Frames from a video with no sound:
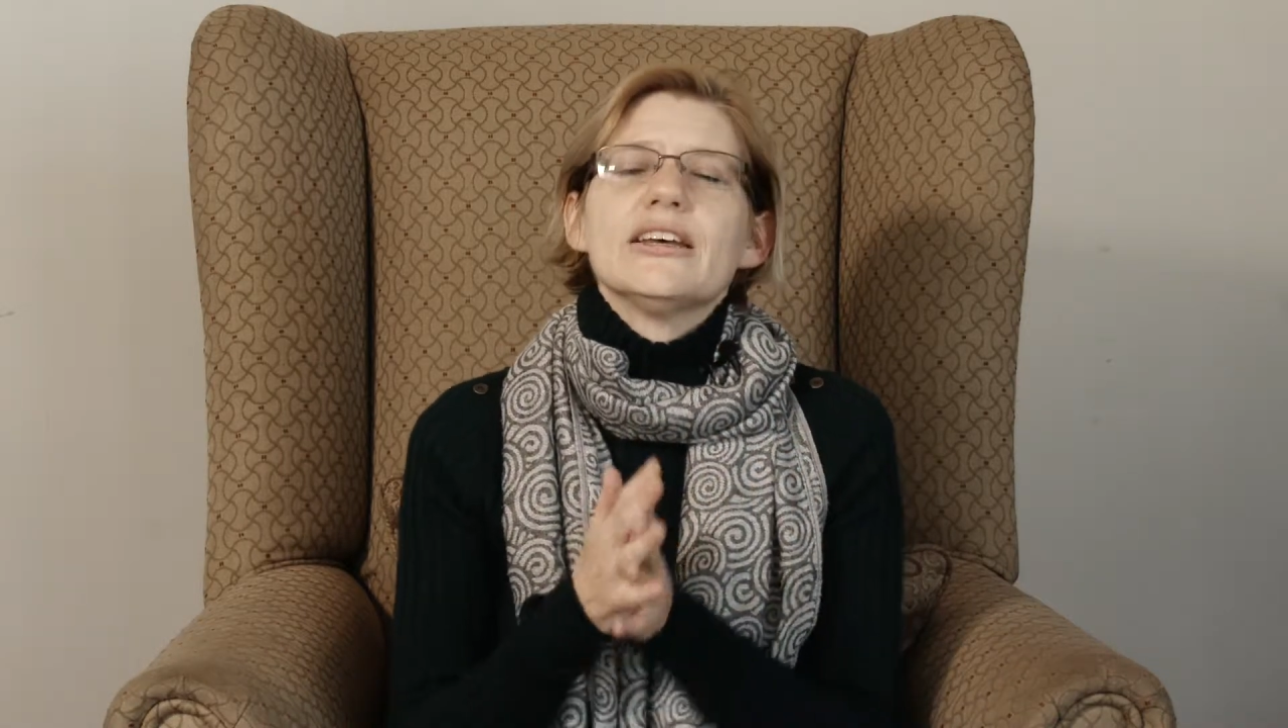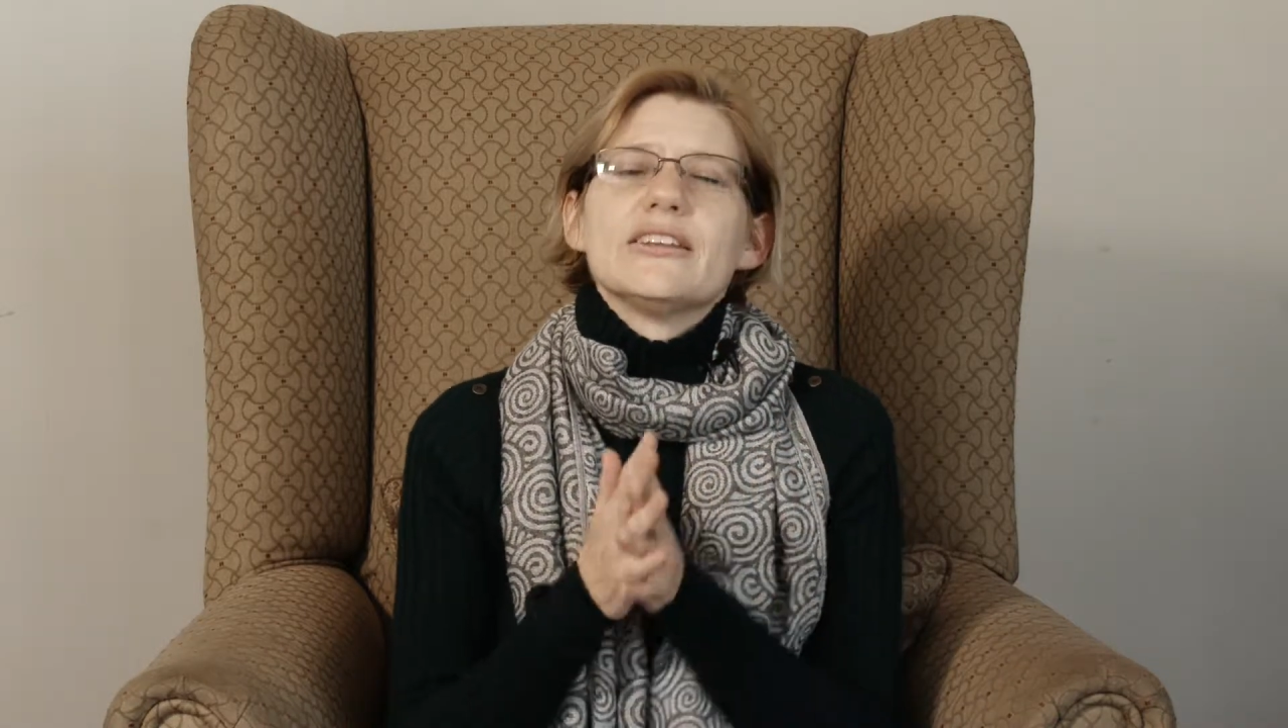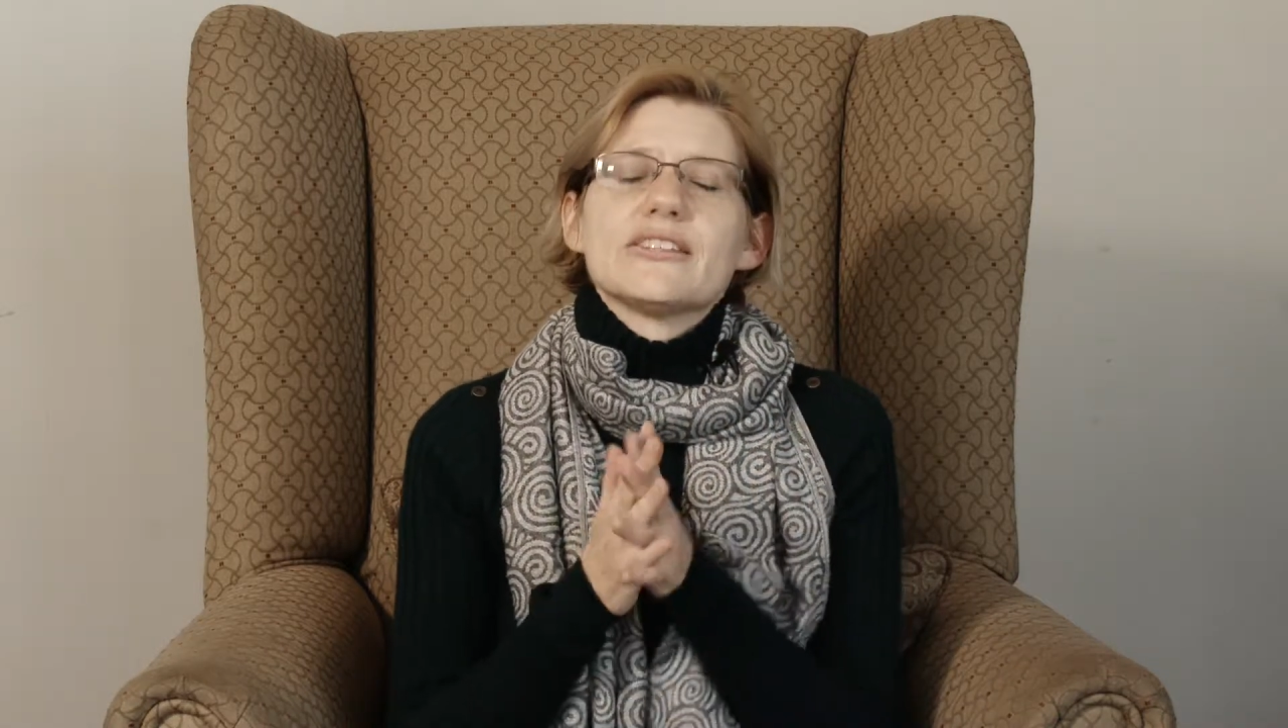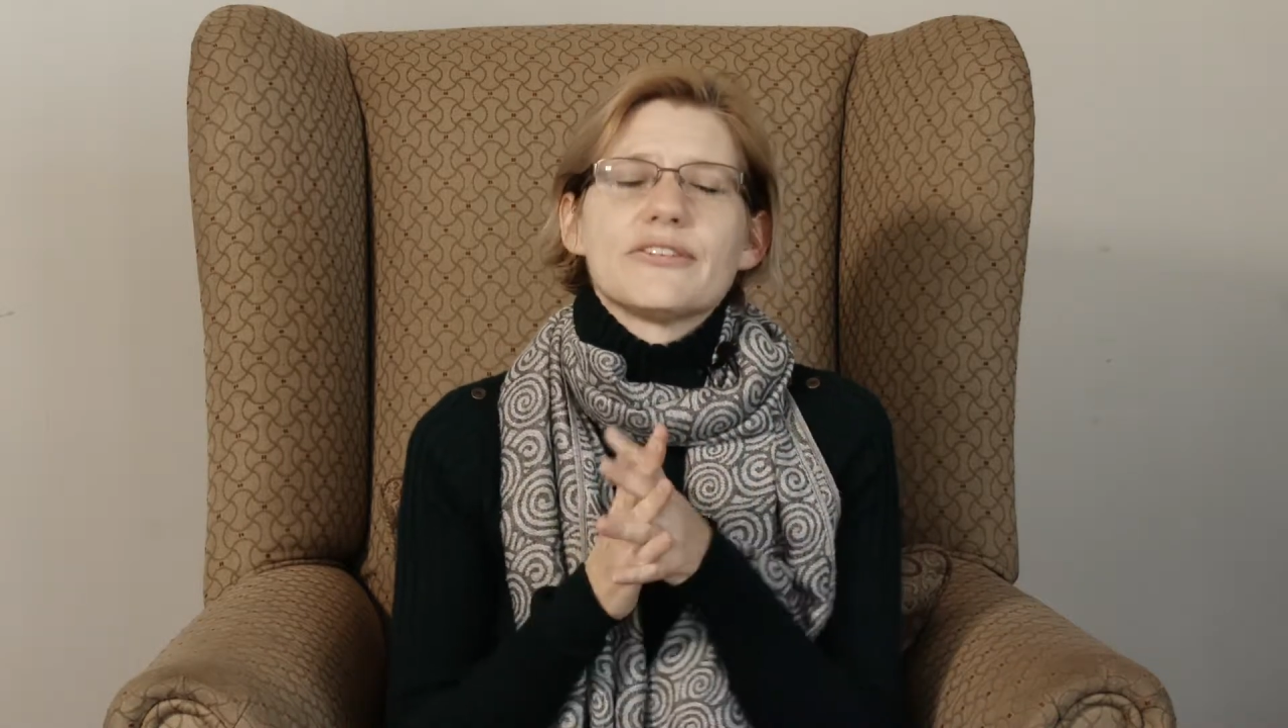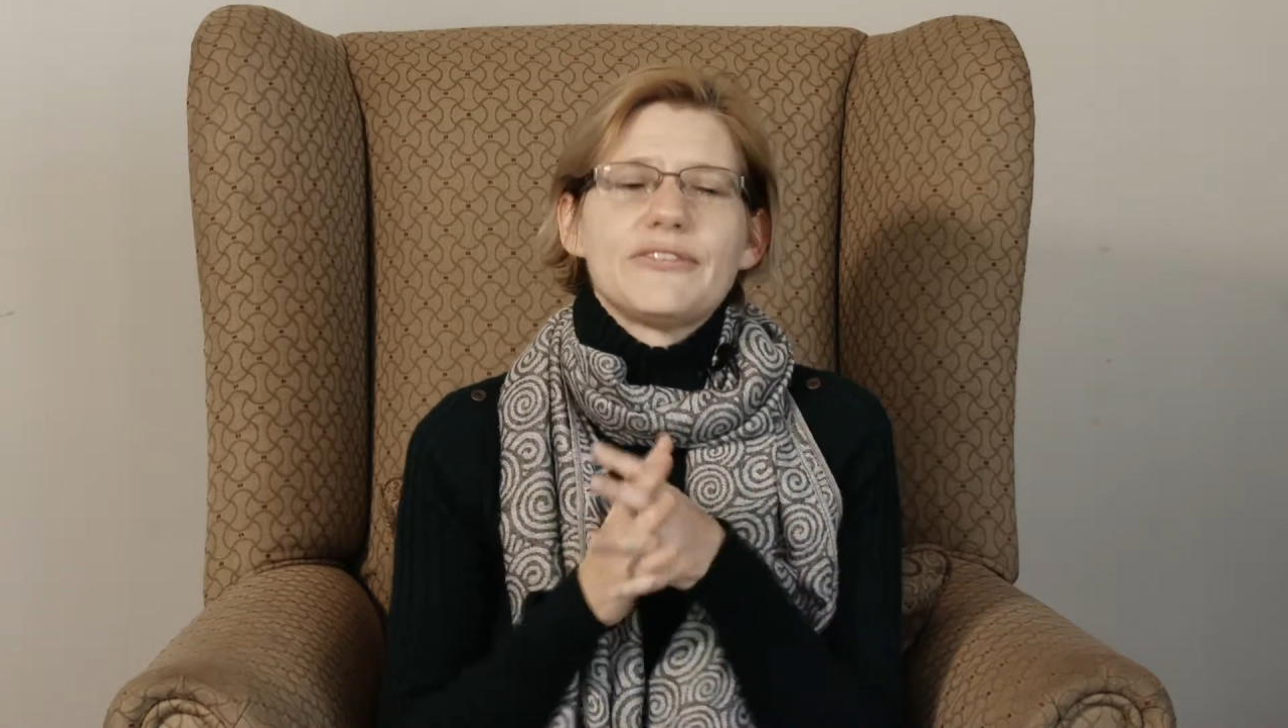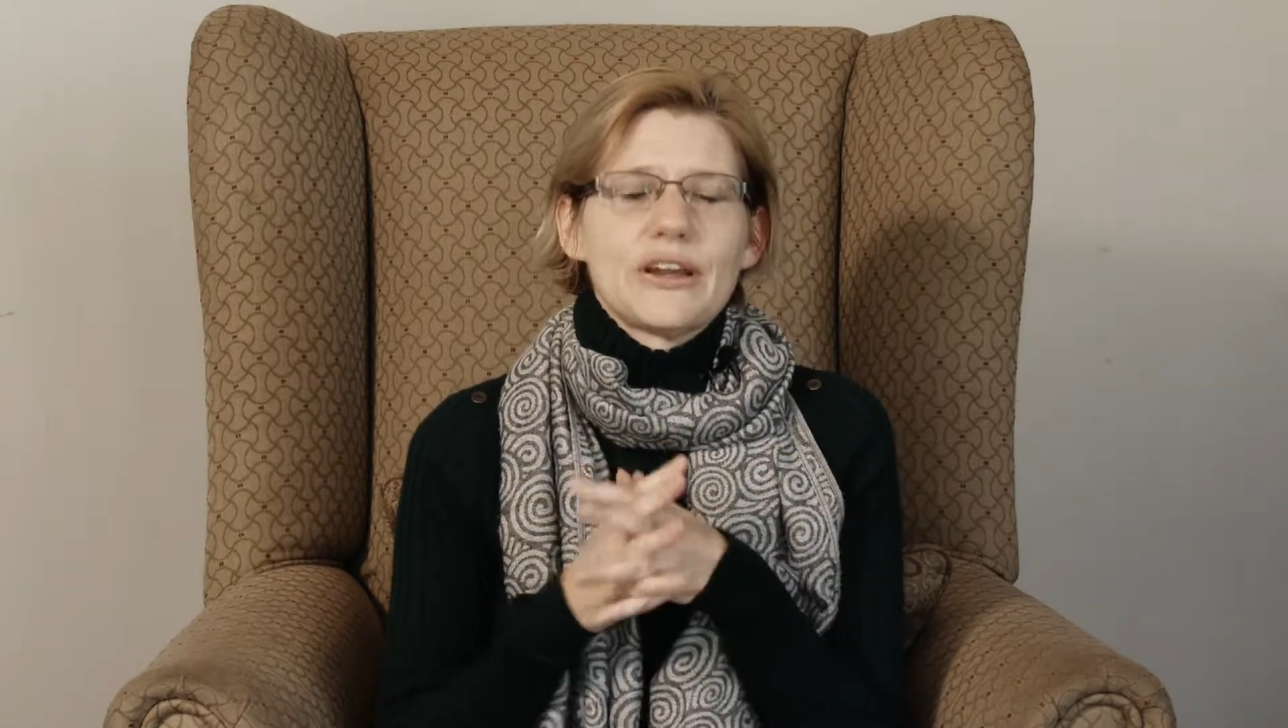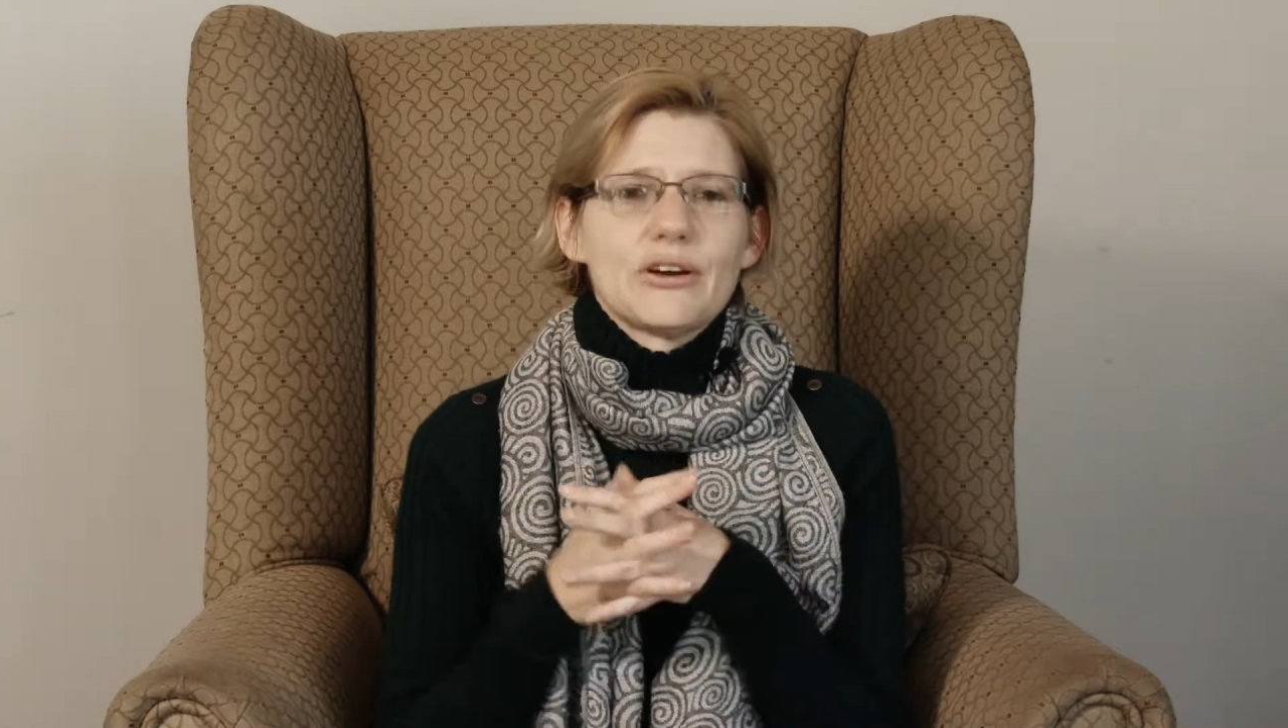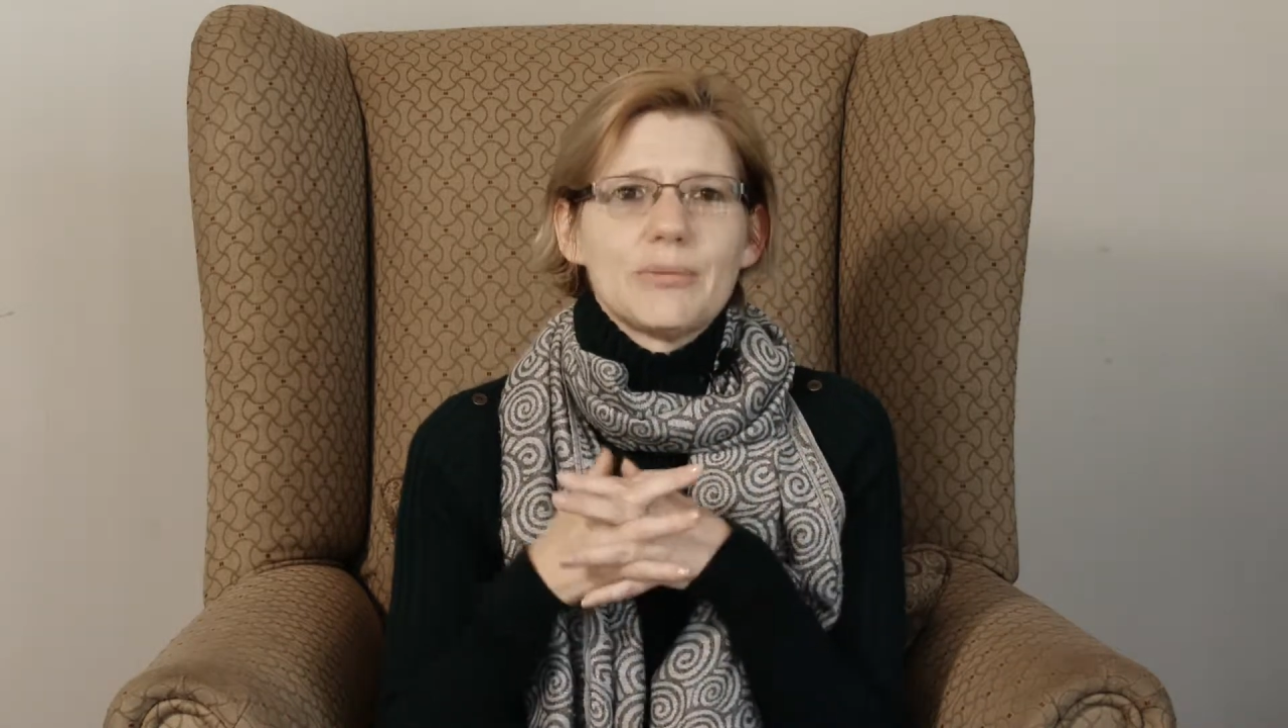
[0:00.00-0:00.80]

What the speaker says: There's a fair